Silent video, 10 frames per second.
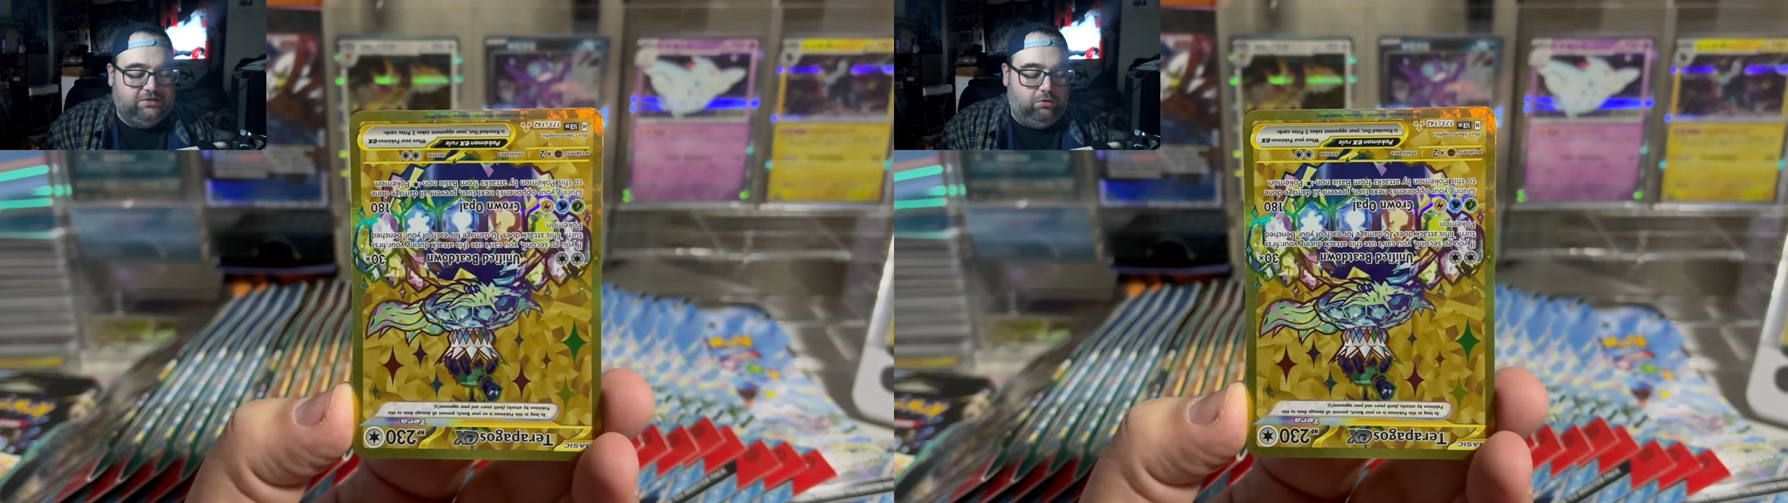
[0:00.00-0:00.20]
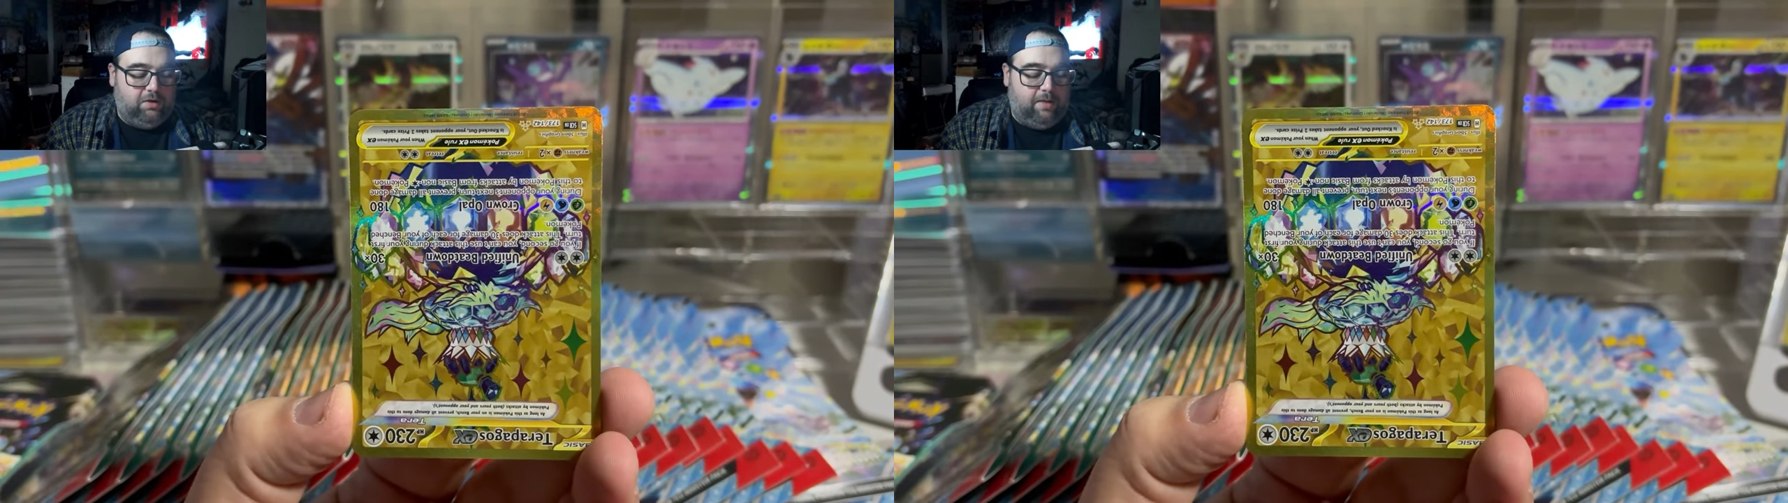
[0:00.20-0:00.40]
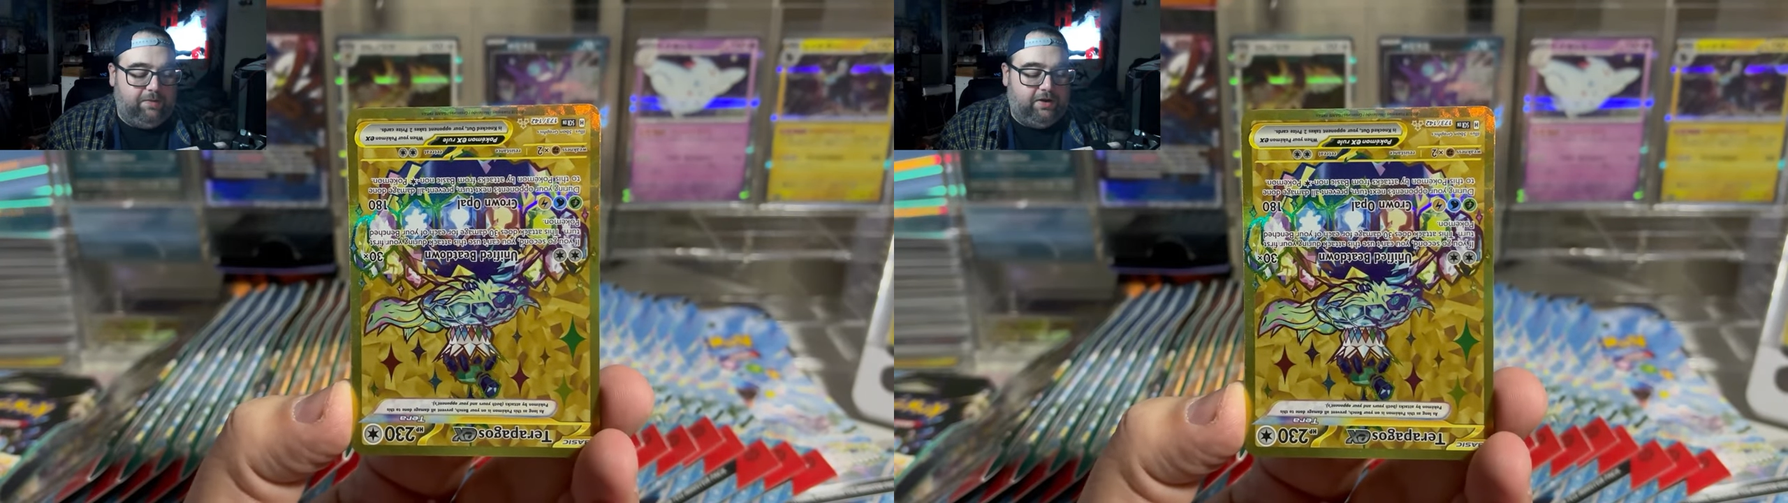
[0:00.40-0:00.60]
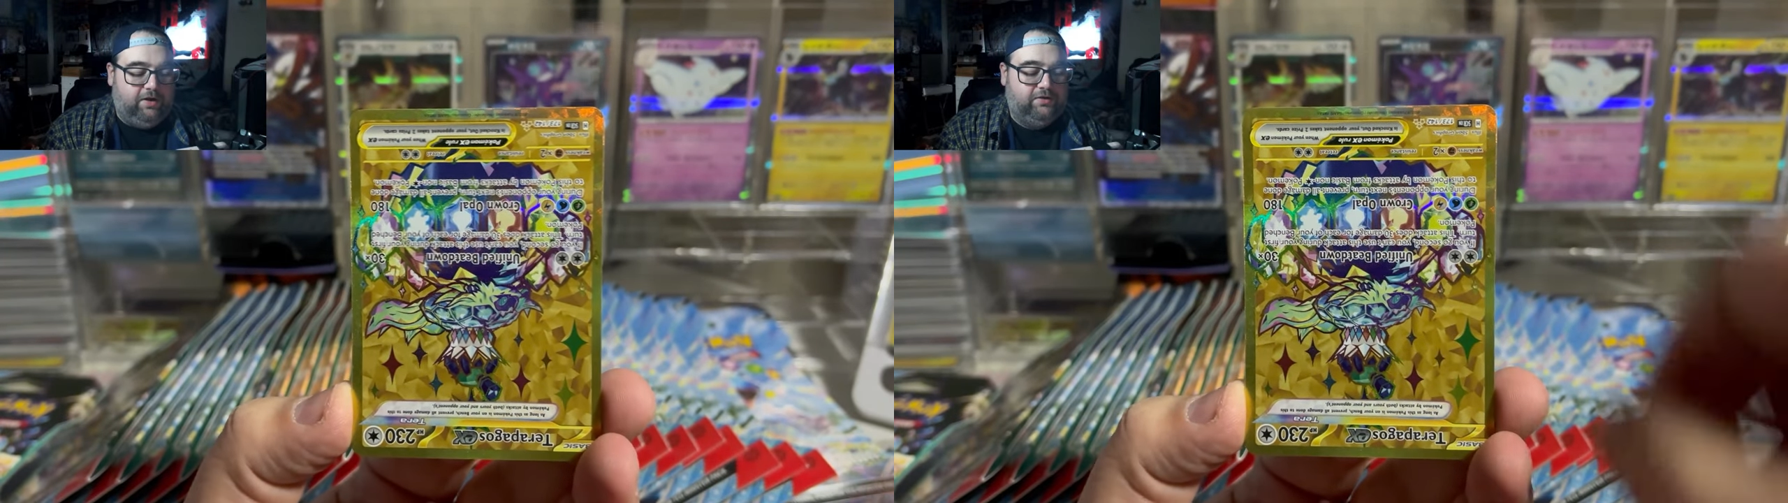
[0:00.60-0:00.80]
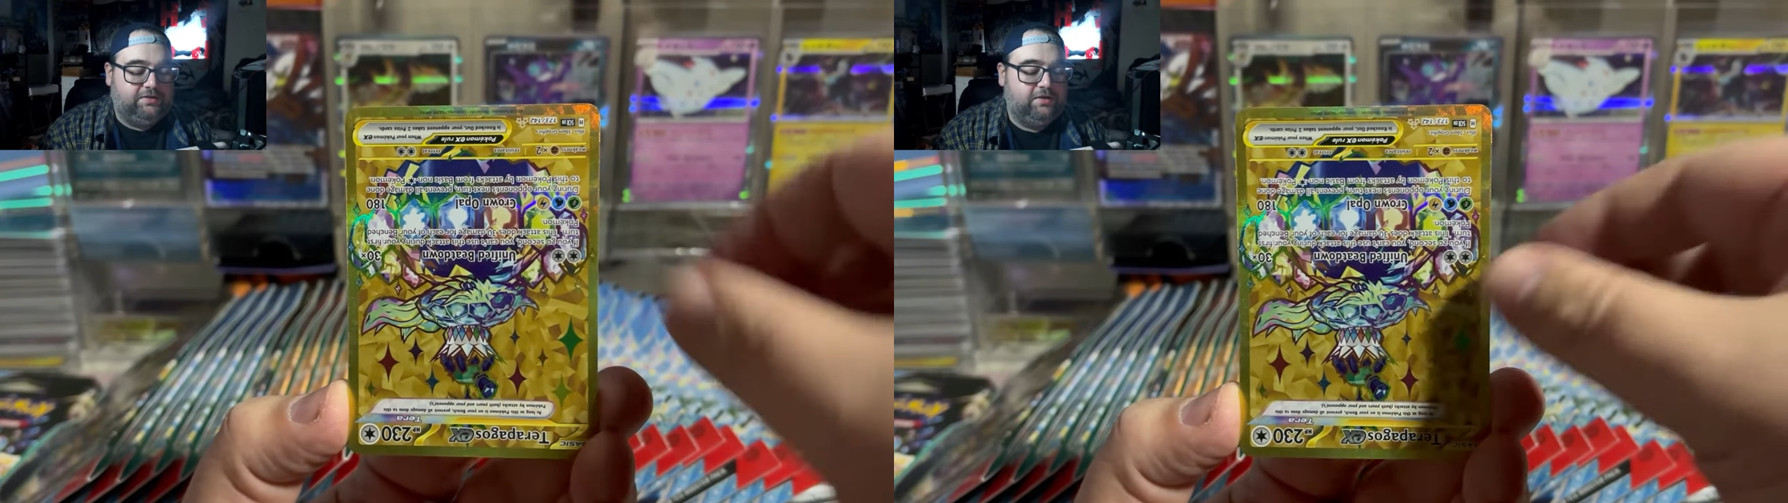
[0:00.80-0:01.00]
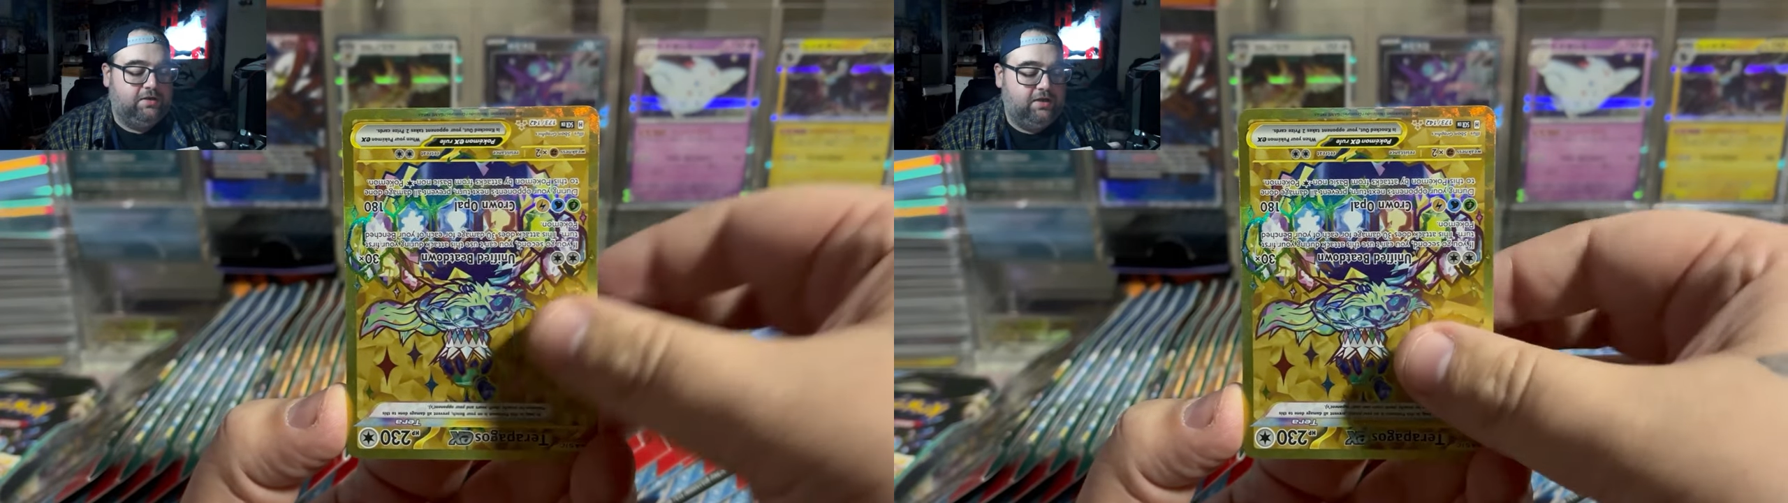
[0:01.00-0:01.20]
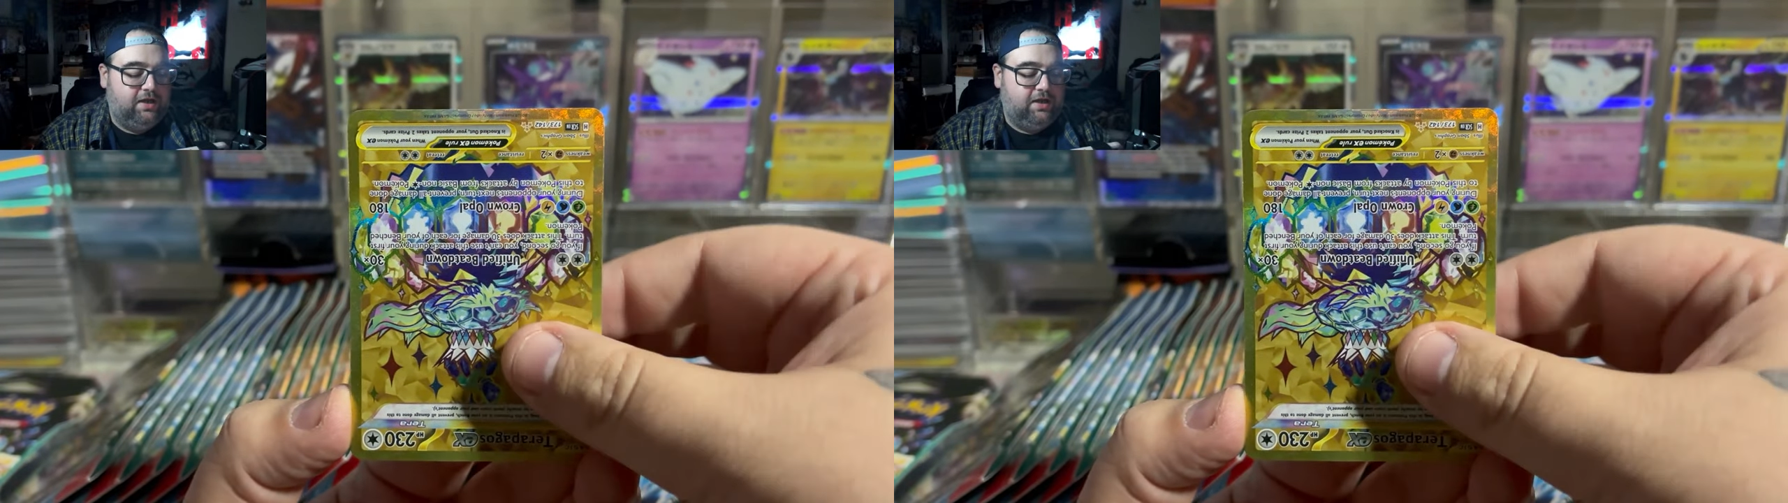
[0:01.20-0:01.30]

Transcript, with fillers: Terapagos,